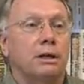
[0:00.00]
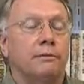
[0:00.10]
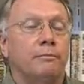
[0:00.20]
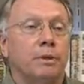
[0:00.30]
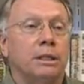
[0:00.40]

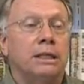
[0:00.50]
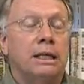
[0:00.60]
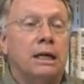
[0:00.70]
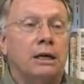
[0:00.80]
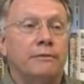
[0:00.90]

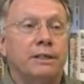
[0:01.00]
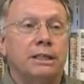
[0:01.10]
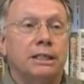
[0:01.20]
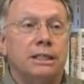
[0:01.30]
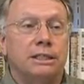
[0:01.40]
of
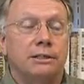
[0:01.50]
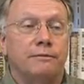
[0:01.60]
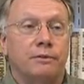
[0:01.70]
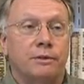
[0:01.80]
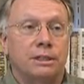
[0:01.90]

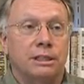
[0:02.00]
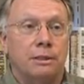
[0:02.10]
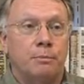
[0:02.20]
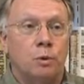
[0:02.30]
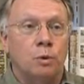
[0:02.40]
Indonesia, for
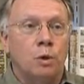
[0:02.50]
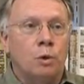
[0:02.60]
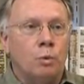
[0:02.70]
example,